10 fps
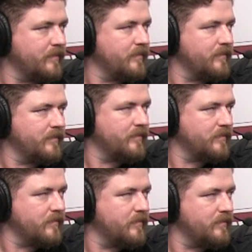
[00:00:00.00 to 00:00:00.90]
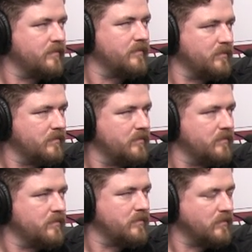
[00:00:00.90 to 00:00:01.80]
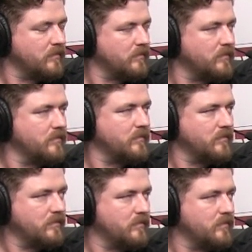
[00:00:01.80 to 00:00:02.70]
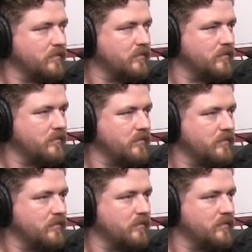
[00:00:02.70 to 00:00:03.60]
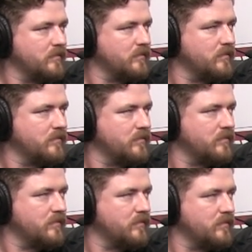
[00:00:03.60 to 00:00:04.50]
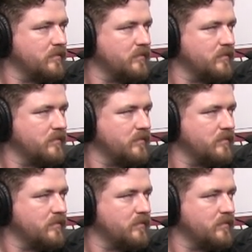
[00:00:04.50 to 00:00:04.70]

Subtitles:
(silent)